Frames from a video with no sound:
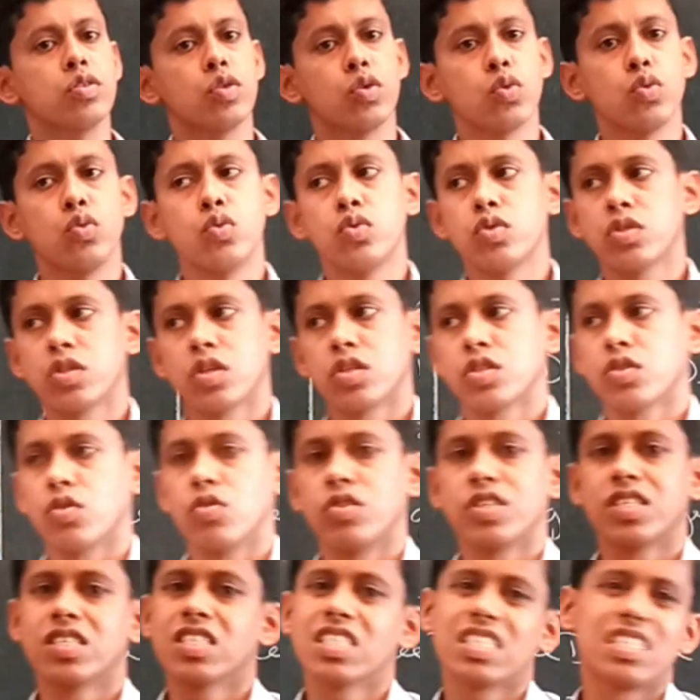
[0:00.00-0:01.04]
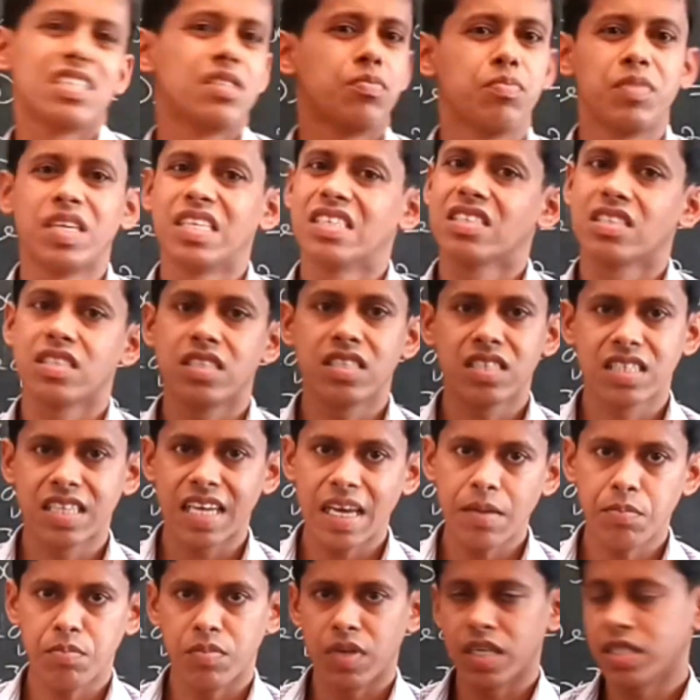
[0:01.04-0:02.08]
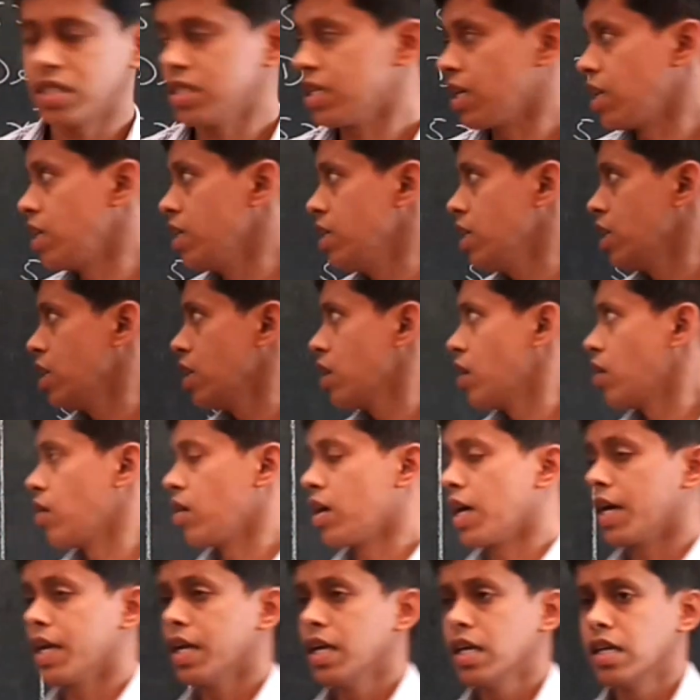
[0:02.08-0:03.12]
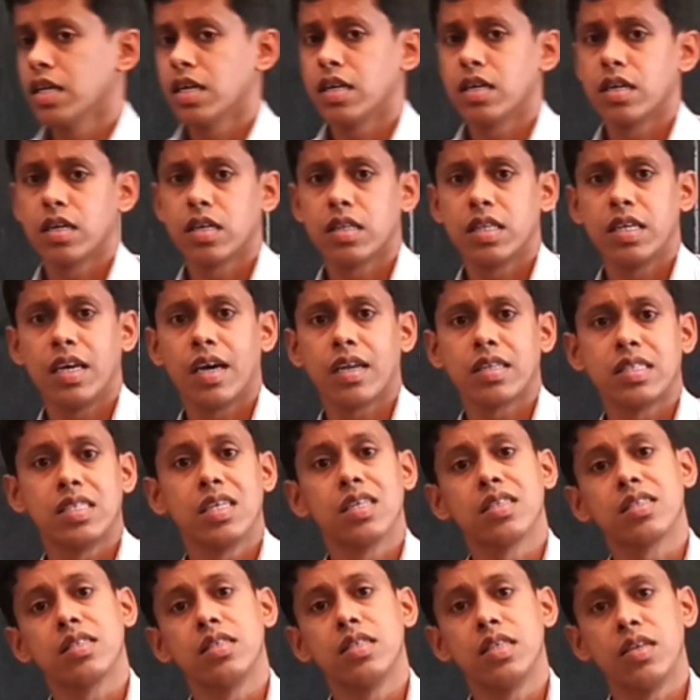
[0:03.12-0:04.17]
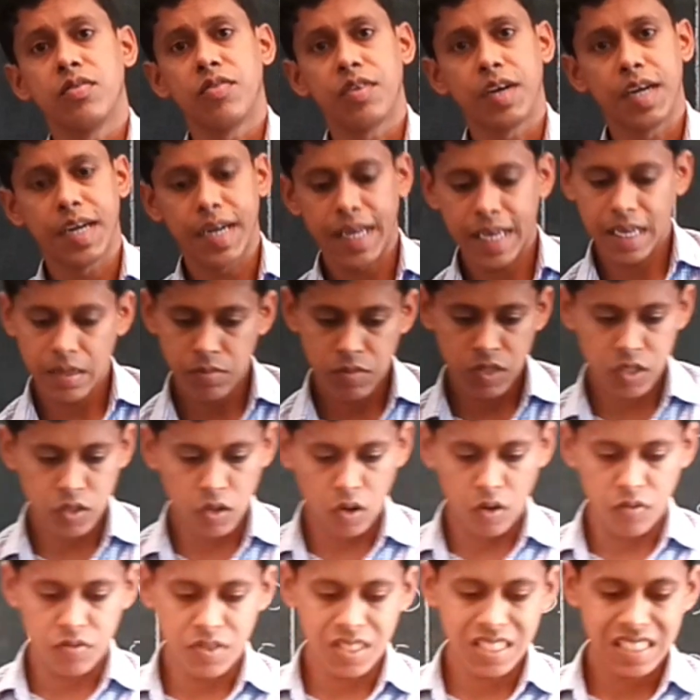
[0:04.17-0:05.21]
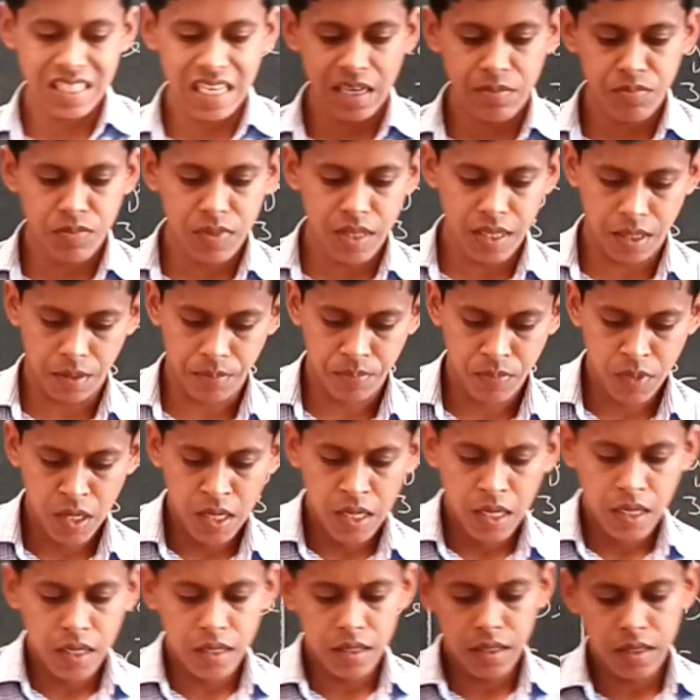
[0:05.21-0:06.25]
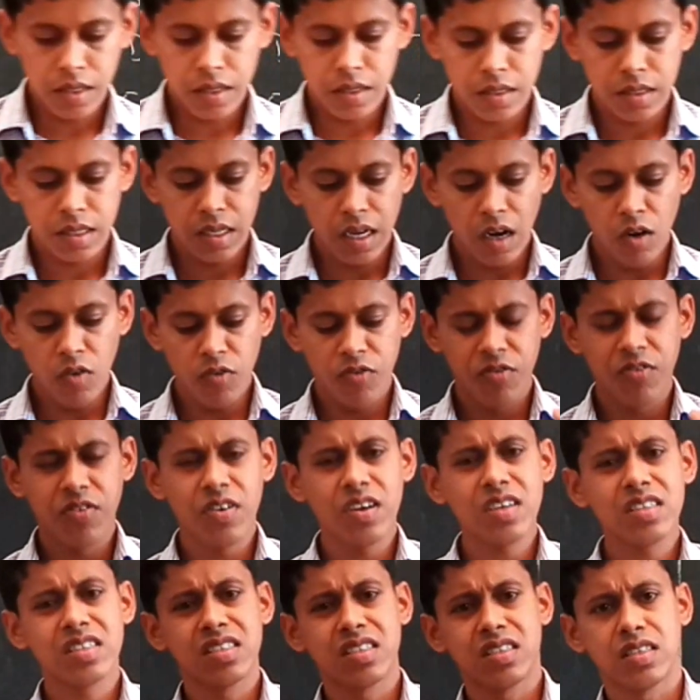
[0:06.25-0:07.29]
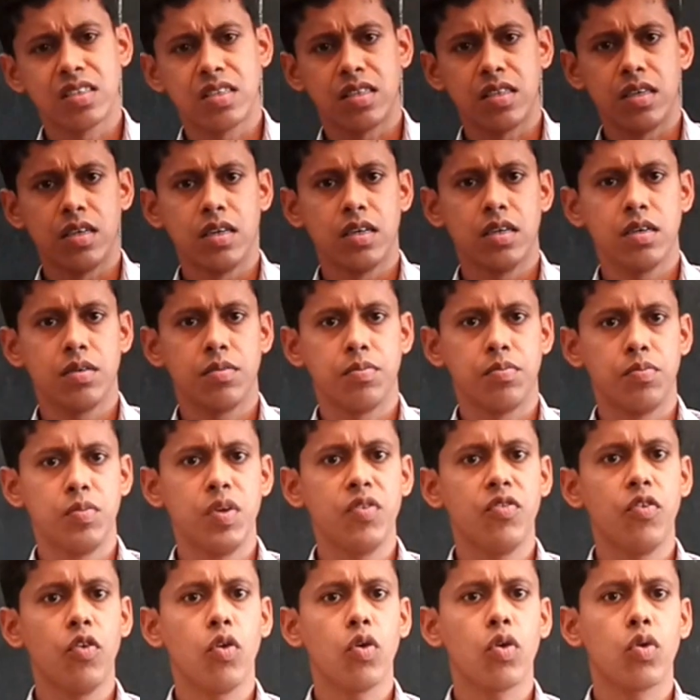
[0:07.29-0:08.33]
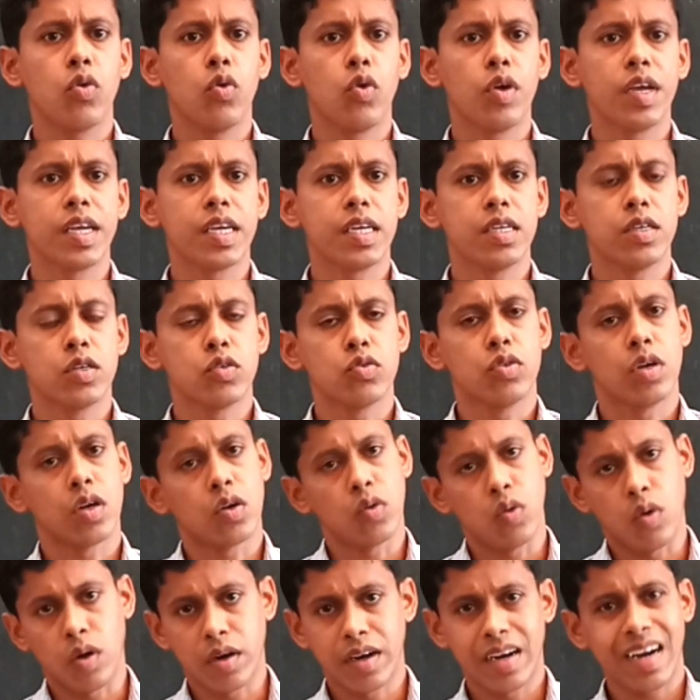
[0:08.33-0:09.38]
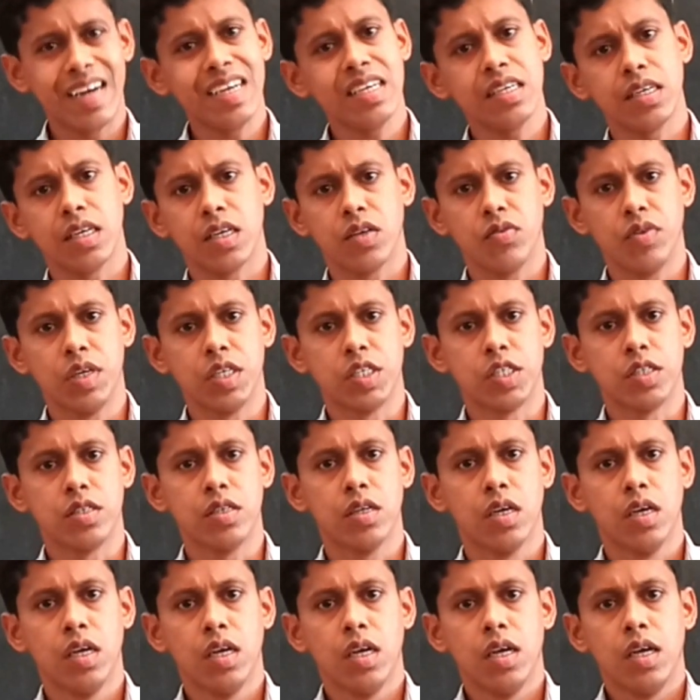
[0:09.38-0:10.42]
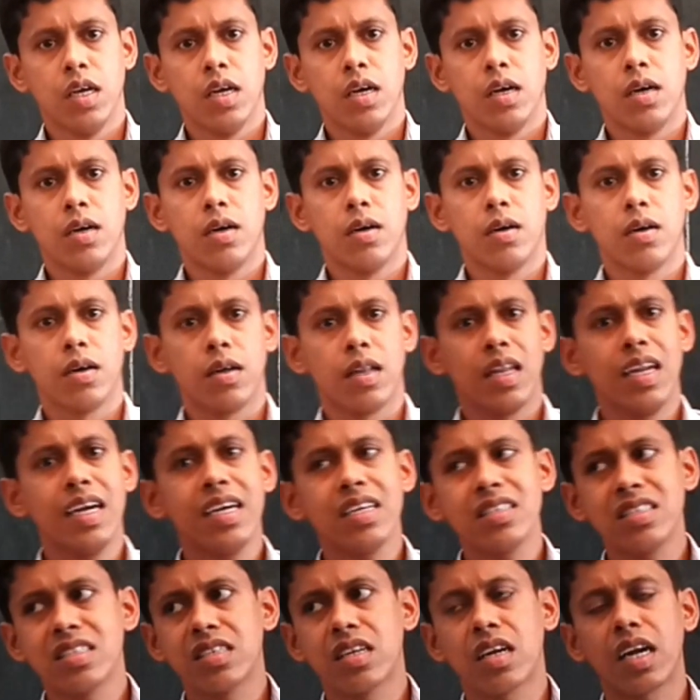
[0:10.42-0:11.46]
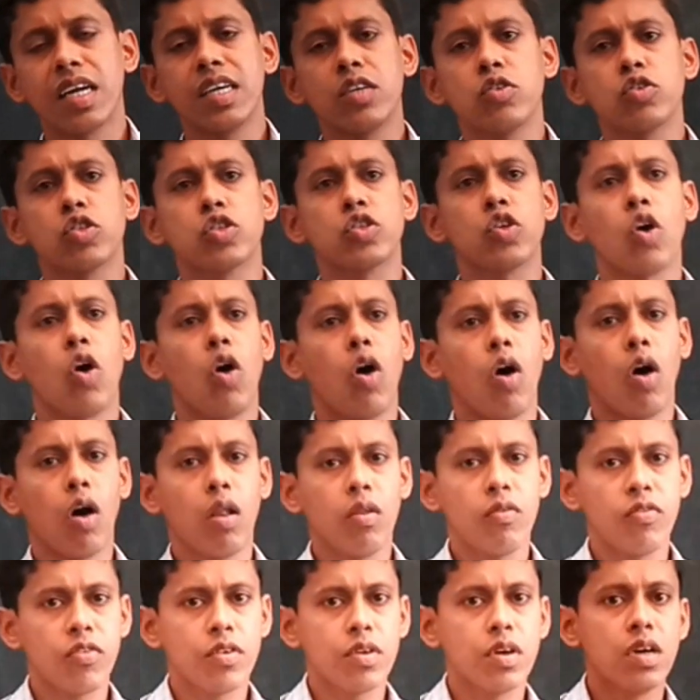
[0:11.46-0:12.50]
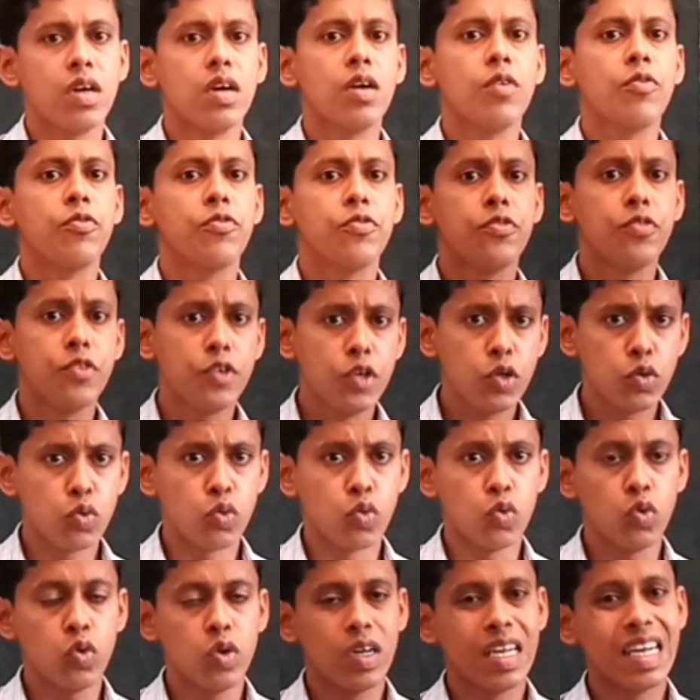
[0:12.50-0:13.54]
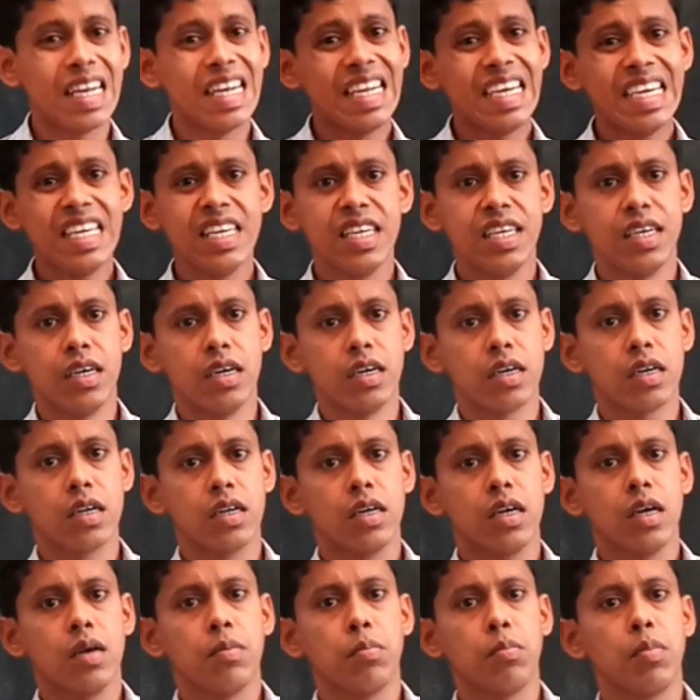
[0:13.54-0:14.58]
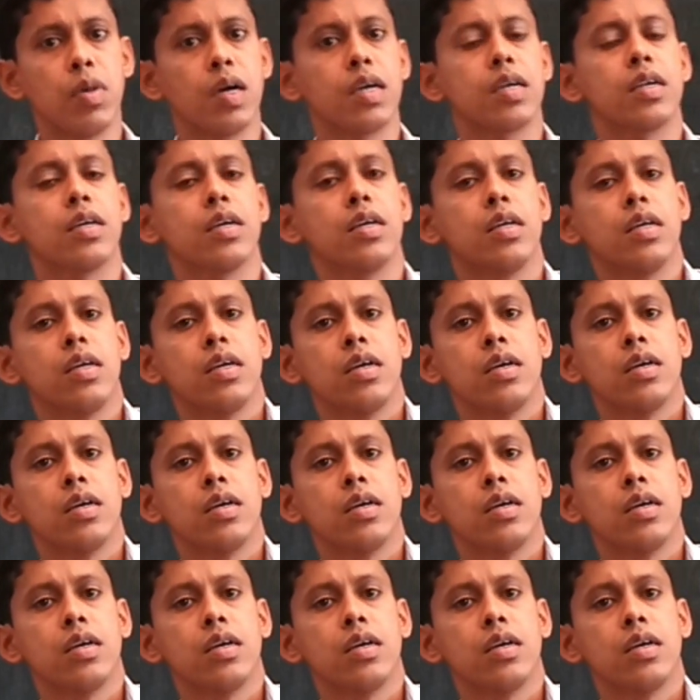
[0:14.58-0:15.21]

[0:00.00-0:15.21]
roots, or solutions, it means the same basically. Alright. They are just the different names of the same thing. Now, first, before going into the quadratic equation, let us try to solve a few linear but